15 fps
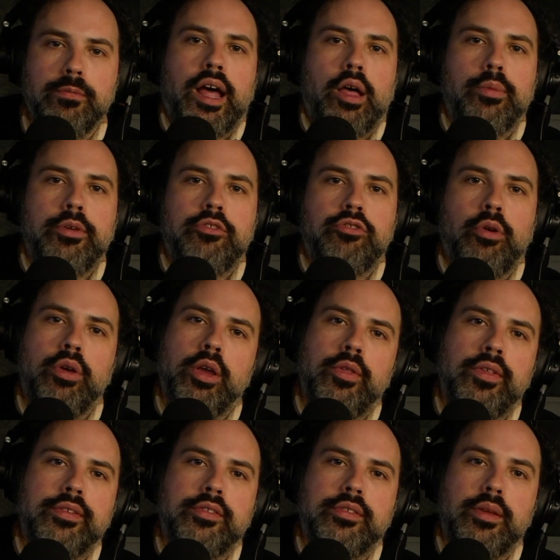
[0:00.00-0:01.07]
Now, I'll be showing you
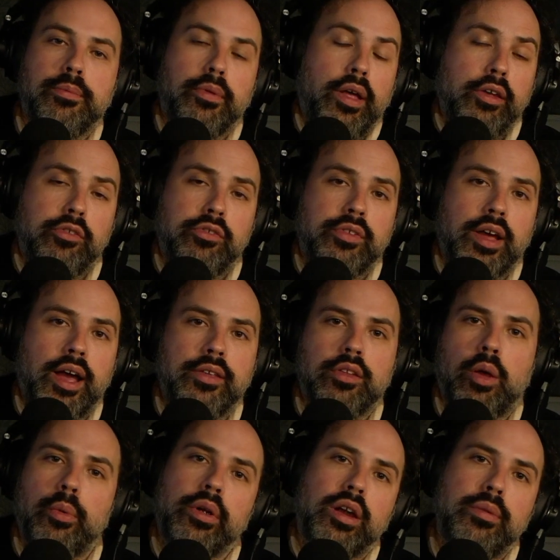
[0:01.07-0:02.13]
this simple exercise.
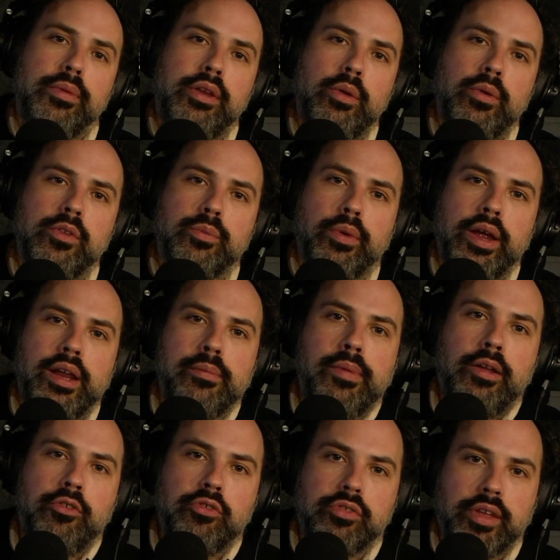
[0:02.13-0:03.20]
All we're going to be doing is playing a
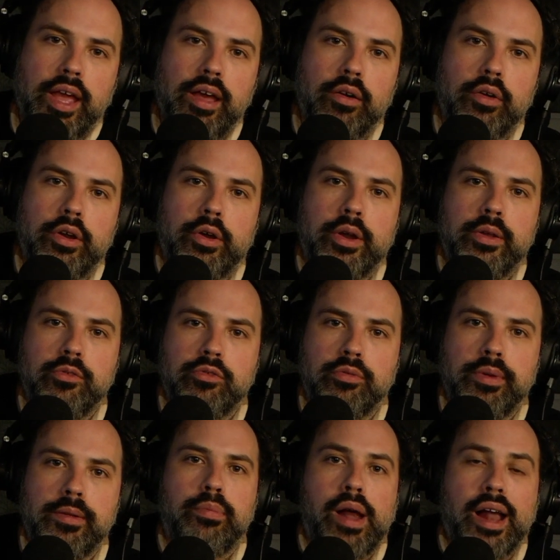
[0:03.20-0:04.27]
major scale on our
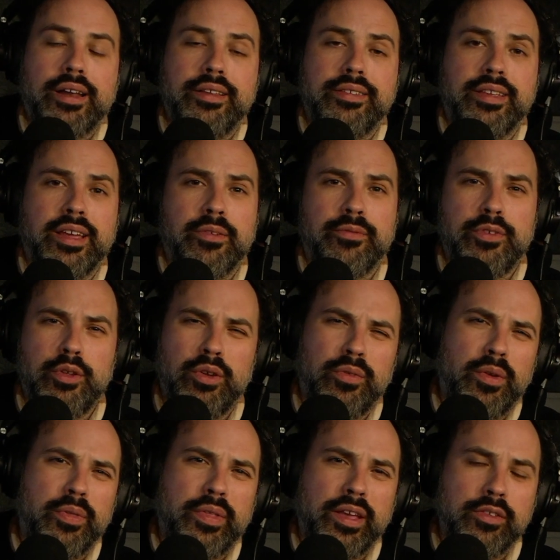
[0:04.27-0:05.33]
instrument, practicing a few
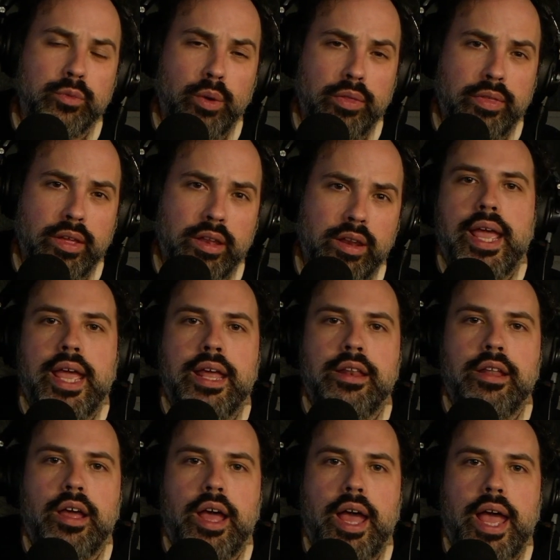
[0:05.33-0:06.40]
different things with it
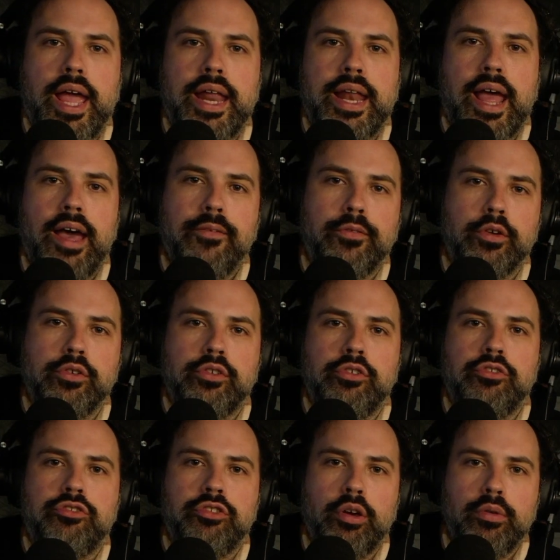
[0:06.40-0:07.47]
in an effort to
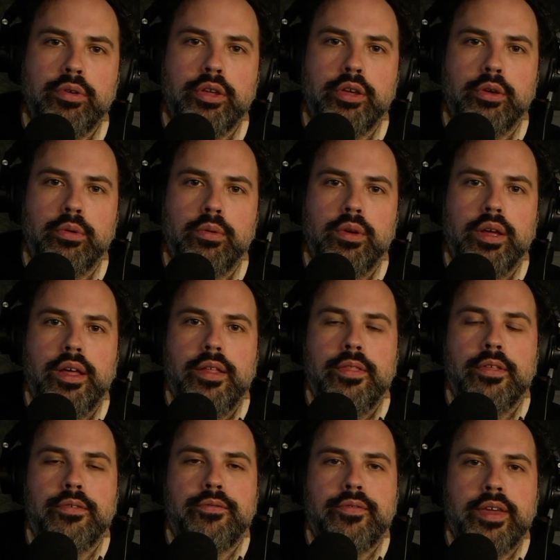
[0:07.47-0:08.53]
show you
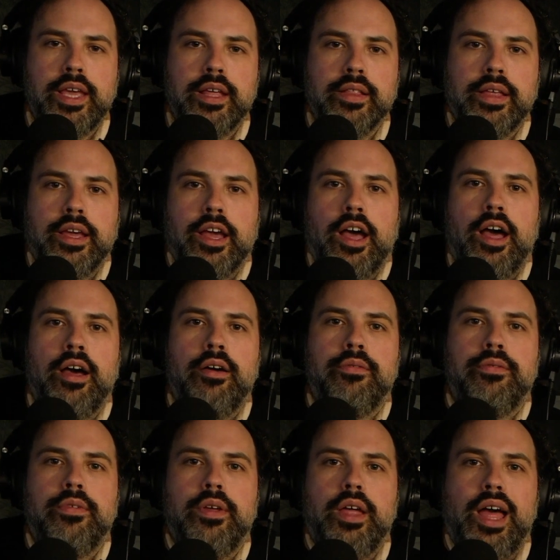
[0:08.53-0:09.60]
the feeling
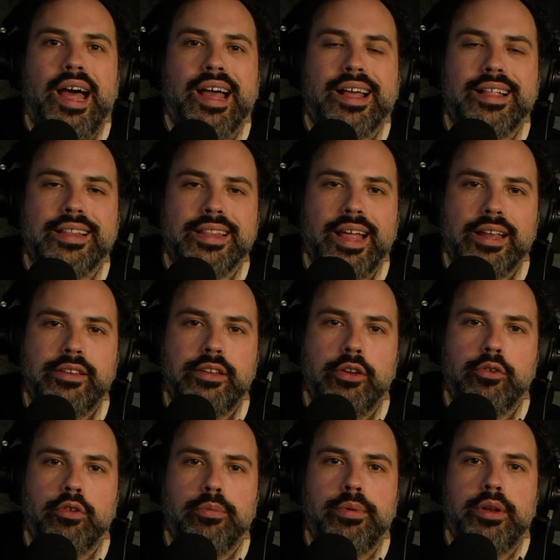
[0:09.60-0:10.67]
of a collected
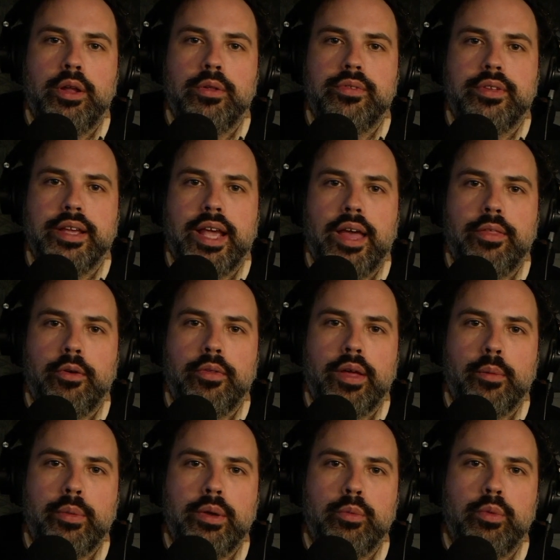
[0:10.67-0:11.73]
group of notes together
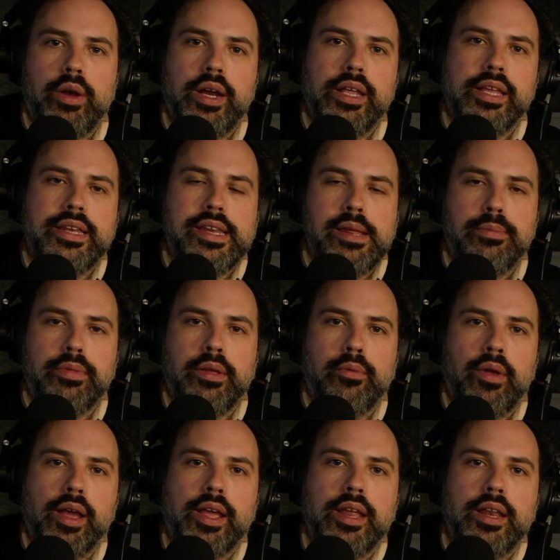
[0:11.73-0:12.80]
that we really deeply
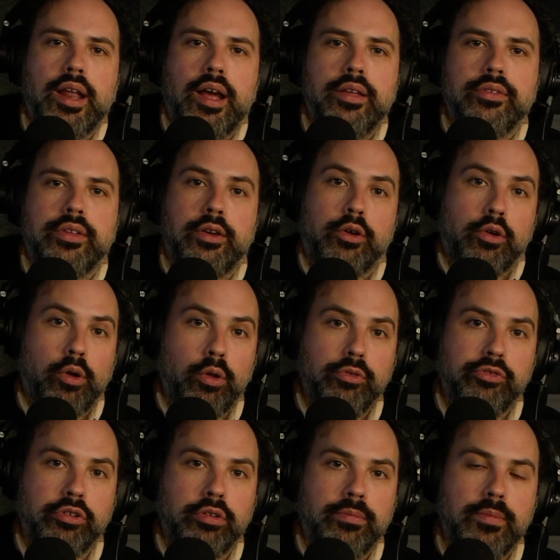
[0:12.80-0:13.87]
recognize in our
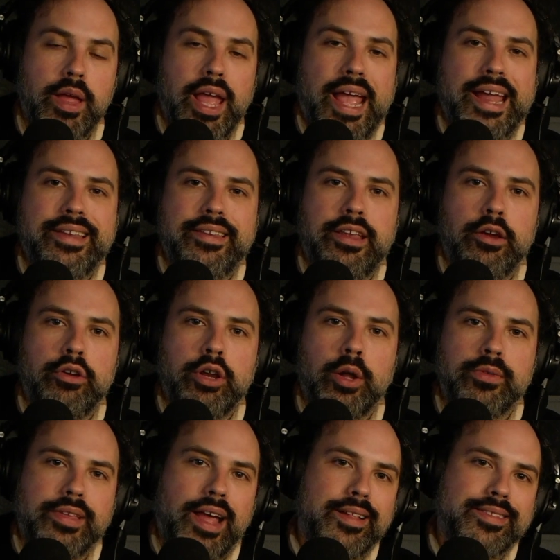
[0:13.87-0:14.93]
culture, and to hear
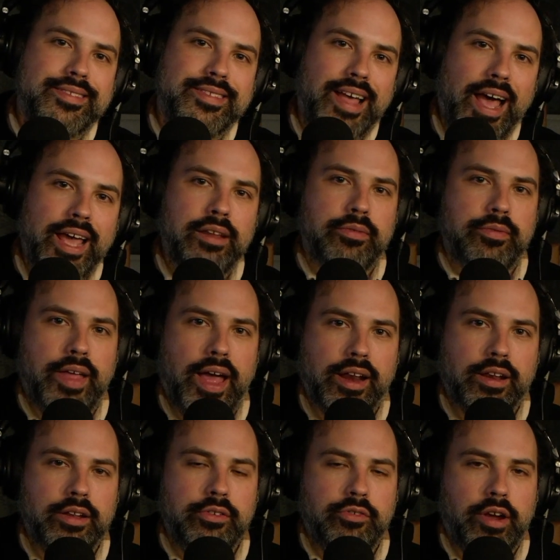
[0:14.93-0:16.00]
notes outside of
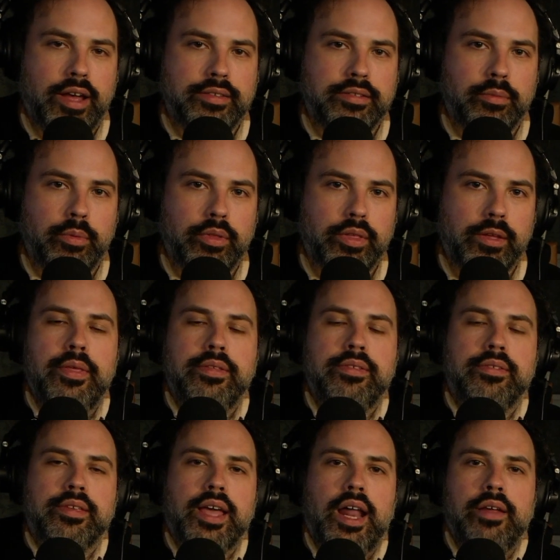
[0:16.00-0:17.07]
that contrasted with it. This
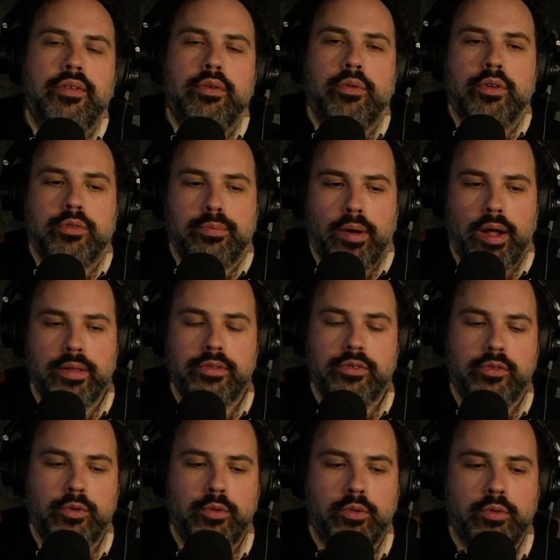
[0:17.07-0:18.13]
is kind of in response
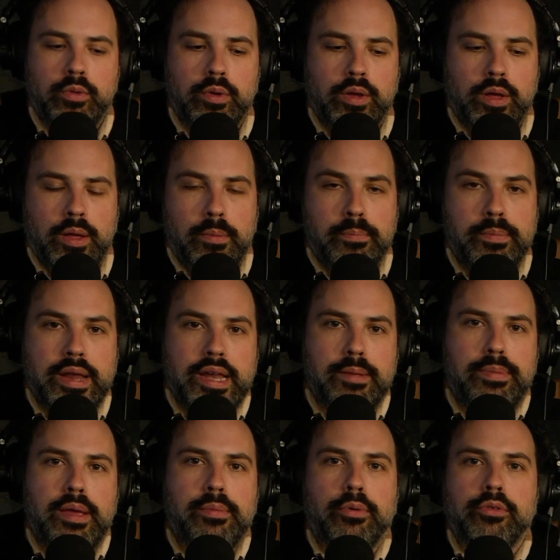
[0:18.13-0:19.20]
to many
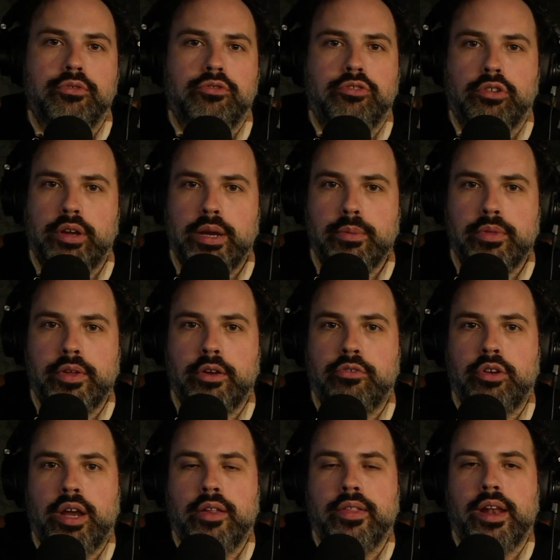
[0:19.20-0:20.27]
people's journey with ear
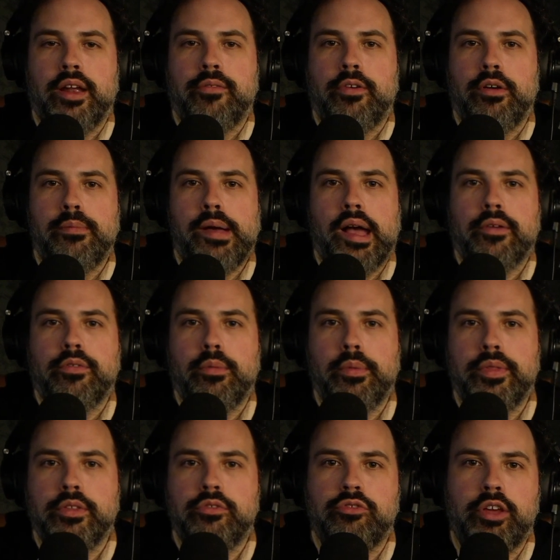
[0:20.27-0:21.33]
training that I've heard back from
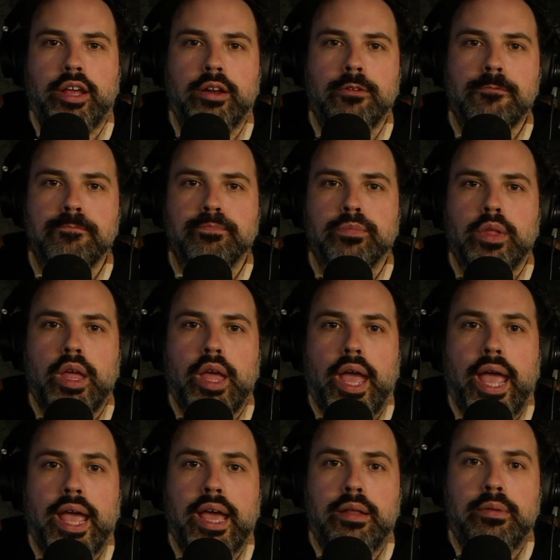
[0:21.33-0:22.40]
on this channel,
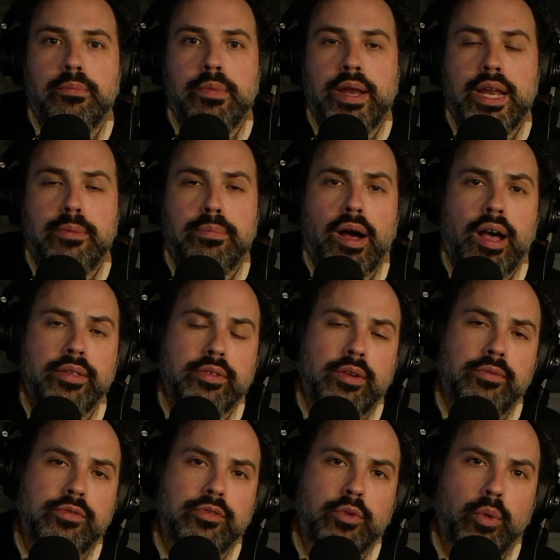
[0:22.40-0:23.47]
and many
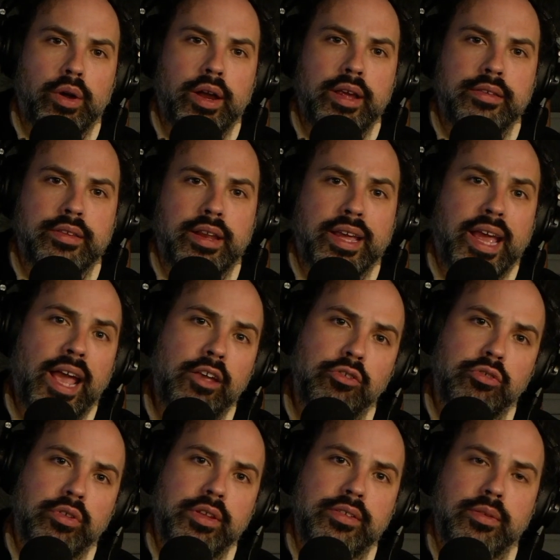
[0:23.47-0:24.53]
positive stories and
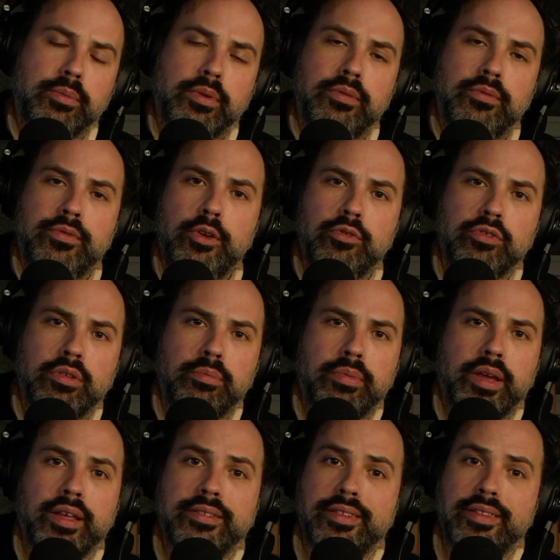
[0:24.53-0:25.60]
occasionally some confusion,
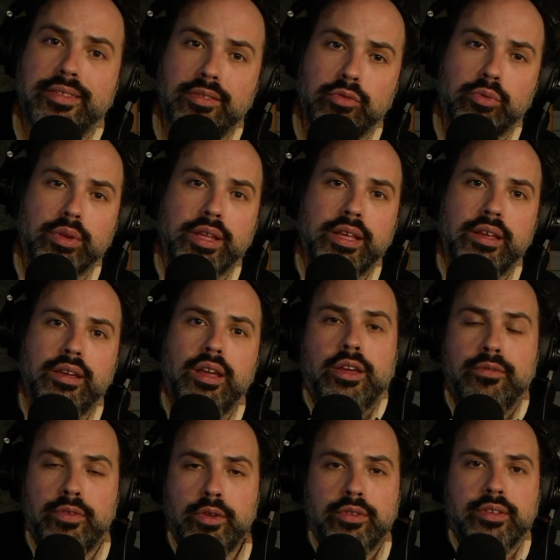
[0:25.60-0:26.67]
because this is really
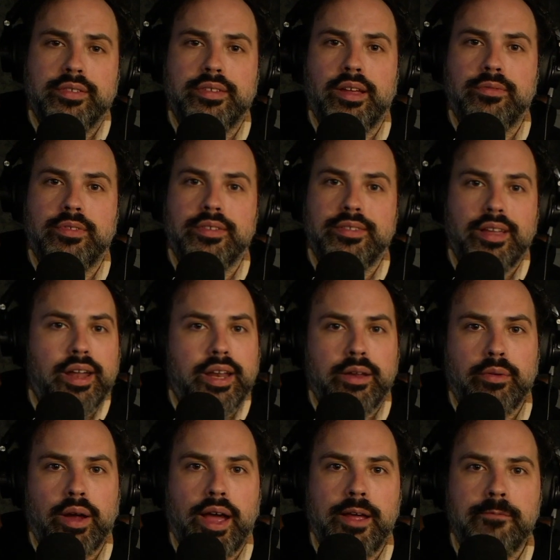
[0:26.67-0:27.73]
confusing stuff to study,
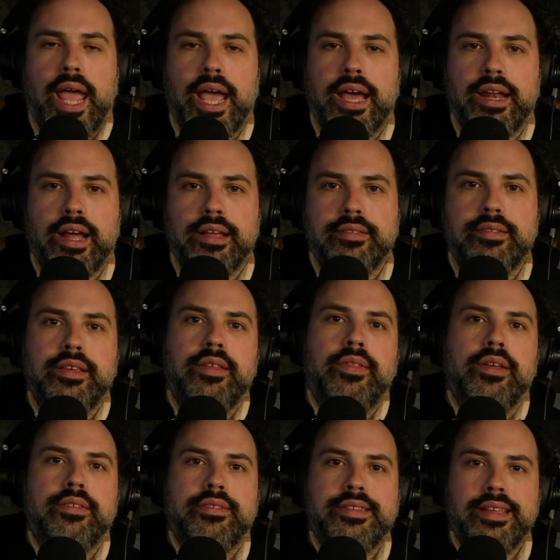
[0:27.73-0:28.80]
right? And I see
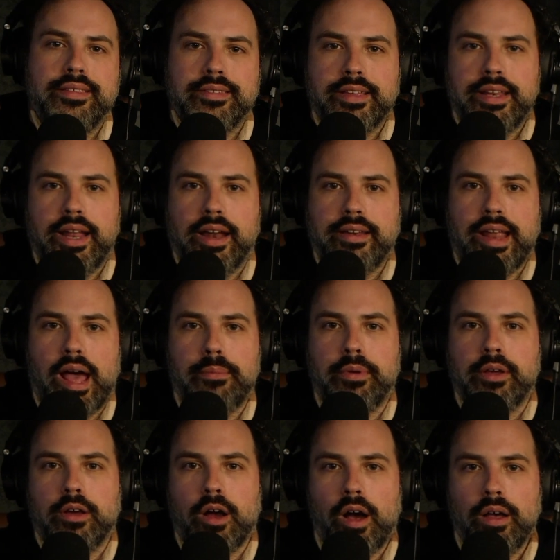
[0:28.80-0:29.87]
this disconnect
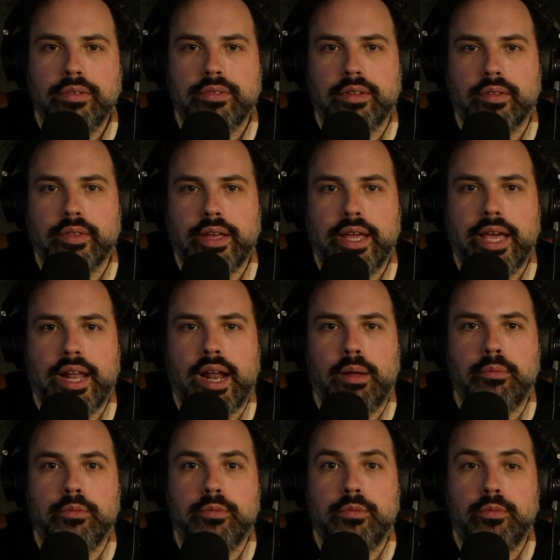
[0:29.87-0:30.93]
happen constantly, and
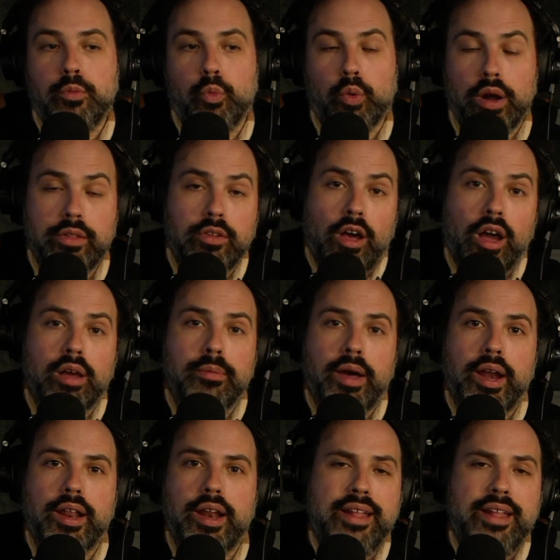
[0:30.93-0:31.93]
I want to talk about it.